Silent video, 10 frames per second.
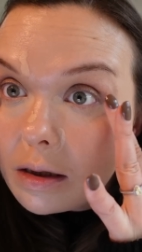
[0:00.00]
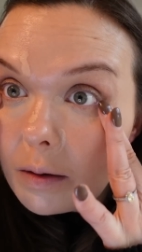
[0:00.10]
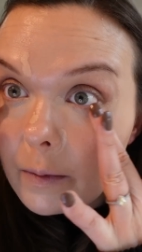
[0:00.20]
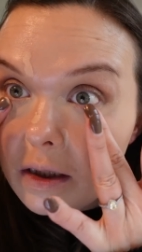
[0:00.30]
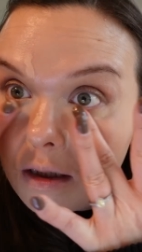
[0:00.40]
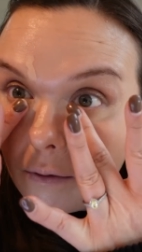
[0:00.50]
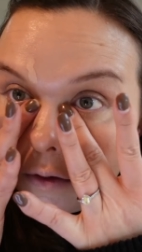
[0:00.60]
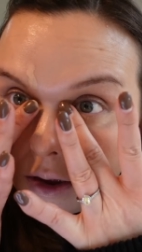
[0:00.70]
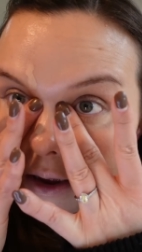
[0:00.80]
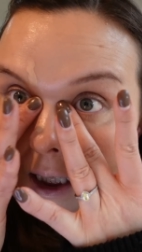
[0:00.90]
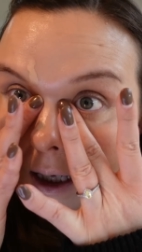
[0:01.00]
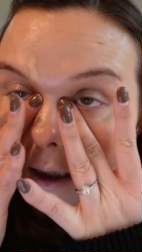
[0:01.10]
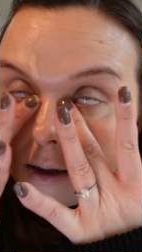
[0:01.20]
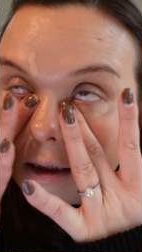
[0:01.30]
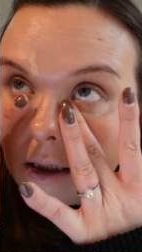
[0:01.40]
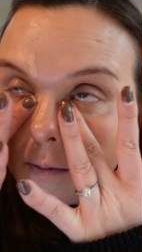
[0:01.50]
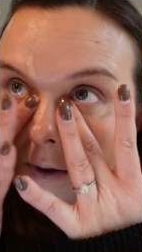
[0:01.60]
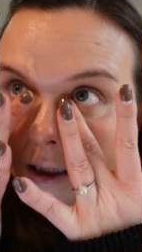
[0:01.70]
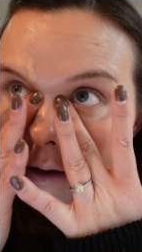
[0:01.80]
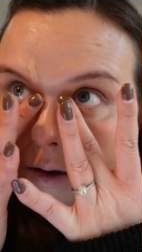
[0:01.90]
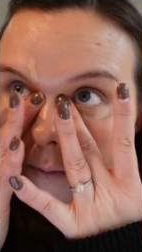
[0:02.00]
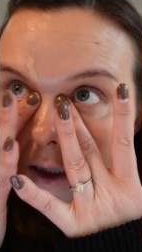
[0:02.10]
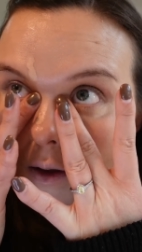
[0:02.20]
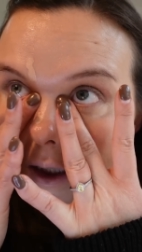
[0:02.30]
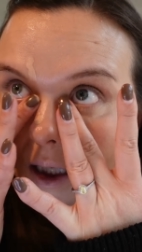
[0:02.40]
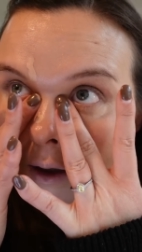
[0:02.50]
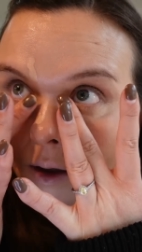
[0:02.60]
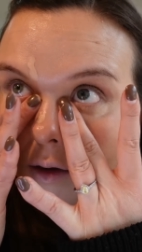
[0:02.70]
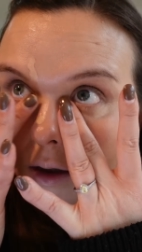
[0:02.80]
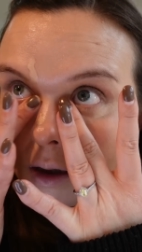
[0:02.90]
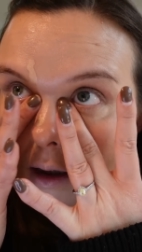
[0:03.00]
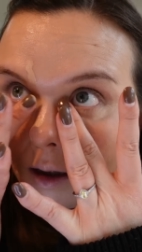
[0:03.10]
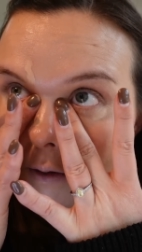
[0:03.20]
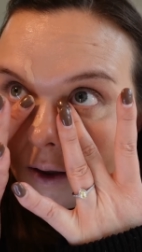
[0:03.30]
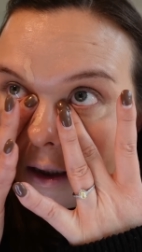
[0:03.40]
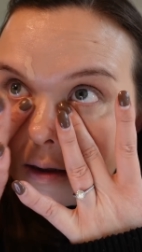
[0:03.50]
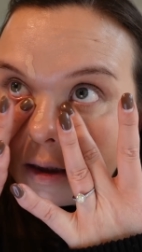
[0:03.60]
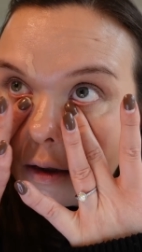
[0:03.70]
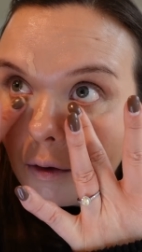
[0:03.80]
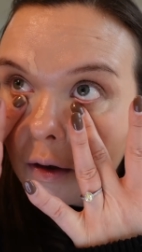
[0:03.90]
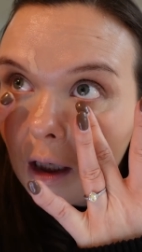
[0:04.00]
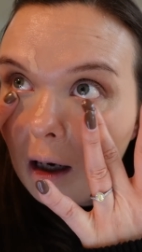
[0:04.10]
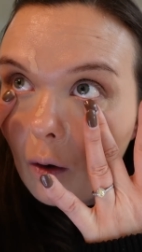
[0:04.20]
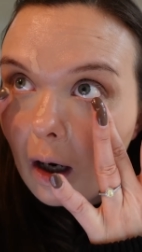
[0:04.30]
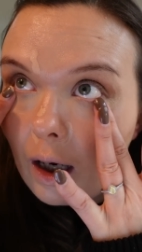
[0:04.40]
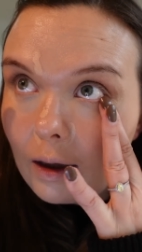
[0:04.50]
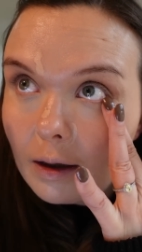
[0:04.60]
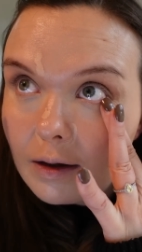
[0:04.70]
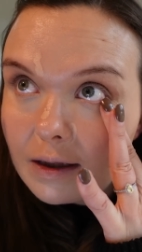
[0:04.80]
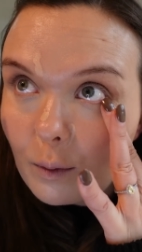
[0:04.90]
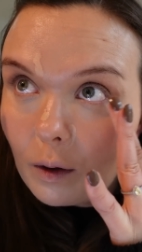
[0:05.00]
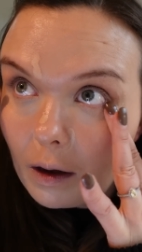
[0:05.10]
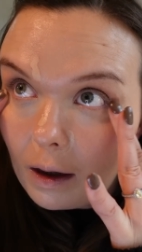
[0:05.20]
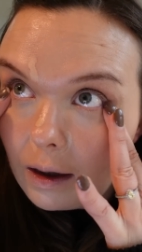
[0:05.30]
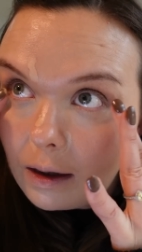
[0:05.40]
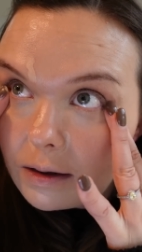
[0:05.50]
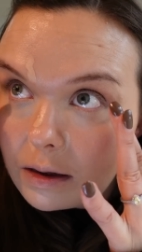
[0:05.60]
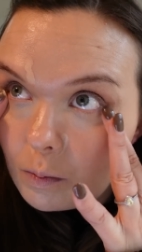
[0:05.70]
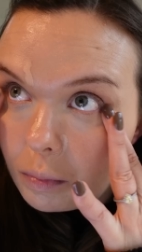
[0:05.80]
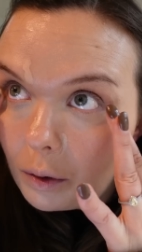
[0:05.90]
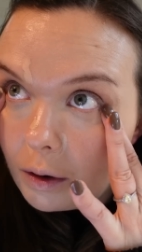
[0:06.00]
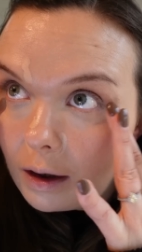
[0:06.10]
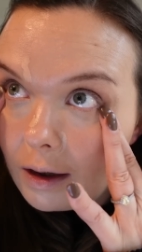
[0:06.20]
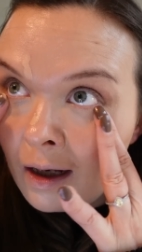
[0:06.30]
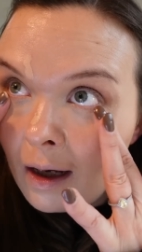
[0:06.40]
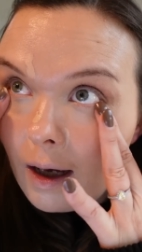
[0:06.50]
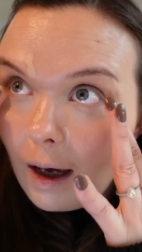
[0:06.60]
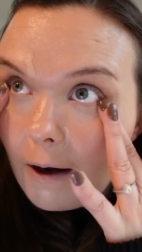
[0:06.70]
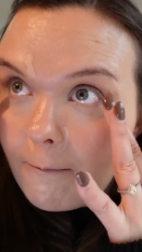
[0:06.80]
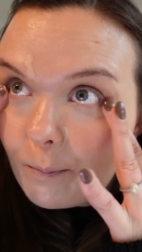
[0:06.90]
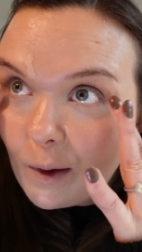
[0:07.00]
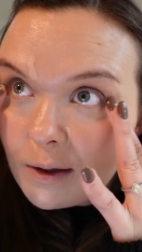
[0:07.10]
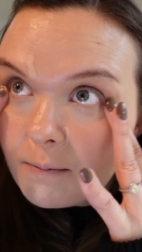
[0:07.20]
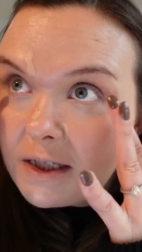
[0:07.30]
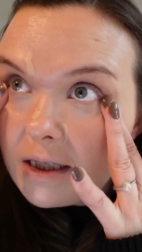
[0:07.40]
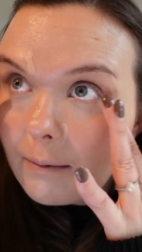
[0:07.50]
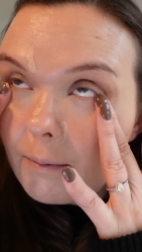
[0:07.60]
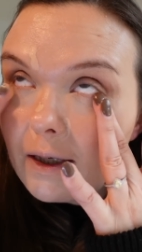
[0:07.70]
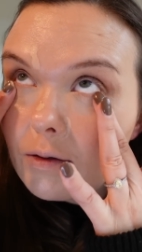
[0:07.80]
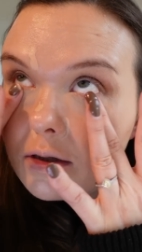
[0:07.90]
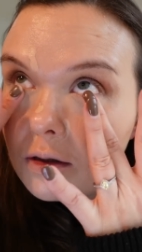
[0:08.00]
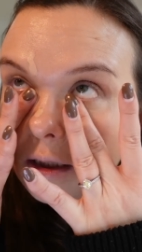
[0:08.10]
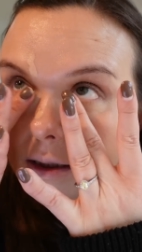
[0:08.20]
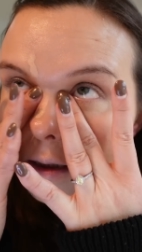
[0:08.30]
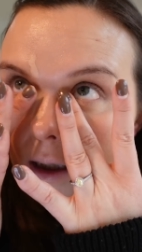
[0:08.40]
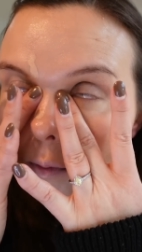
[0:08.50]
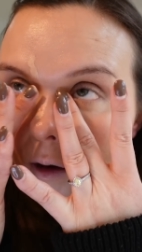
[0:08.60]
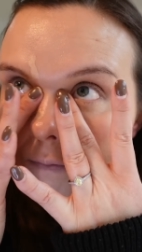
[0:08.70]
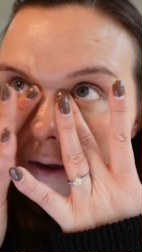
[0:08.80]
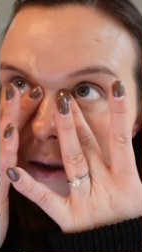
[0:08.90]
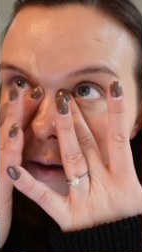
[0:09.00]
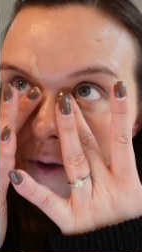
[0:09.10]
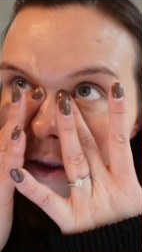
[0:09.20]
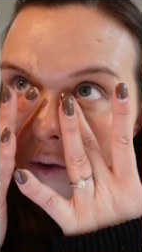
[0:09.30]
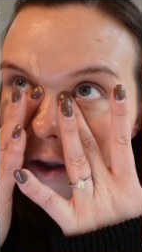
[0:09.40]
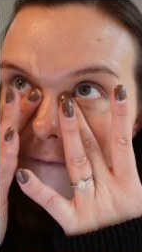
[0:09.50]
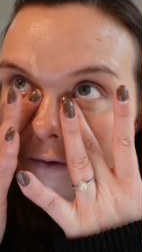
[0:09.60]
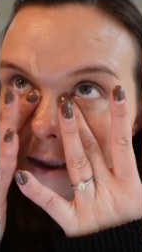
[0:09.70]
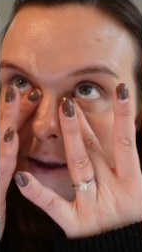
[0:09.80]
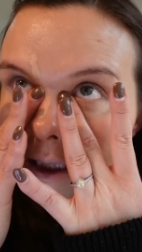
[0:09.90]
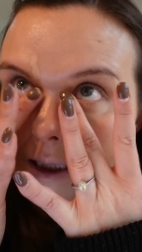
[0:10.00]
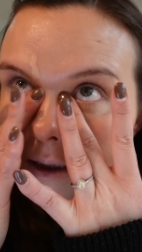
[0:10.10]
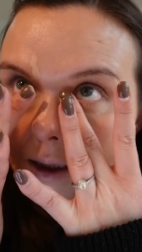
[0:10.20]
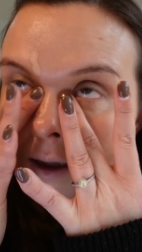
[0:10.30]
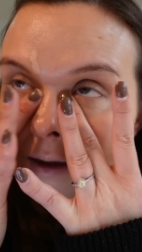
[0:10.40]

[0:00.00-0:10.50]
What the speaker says: the most difference. Excuse my nails, by the way. I know that they're horrendously grown out, and this one is broken. I was meant to have my nails done yesterday, but obviously I was not in a fit state